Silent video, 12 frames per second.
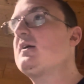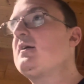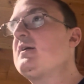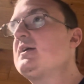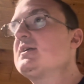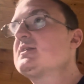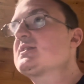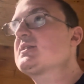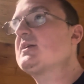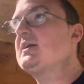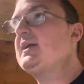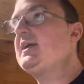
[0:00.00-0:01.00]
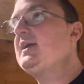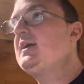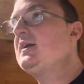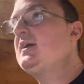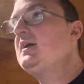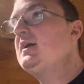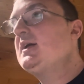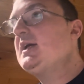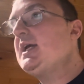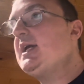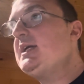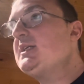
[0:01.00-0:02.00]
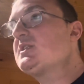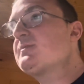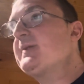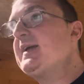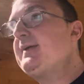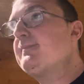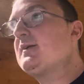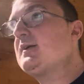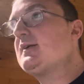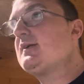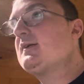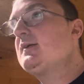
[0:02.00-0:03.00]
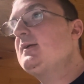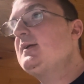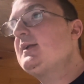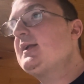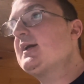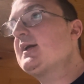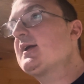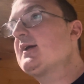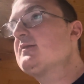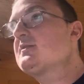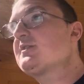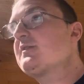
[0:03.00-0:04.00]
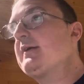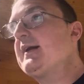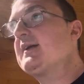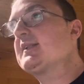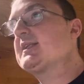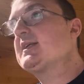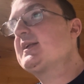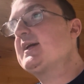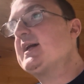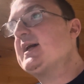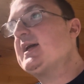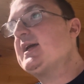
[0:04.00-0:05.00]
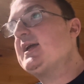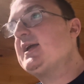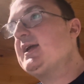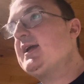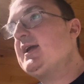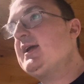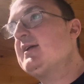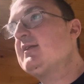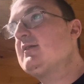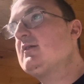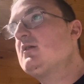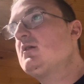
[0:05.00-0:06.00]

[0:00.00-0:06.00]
honestly, each people that goes throughout the day in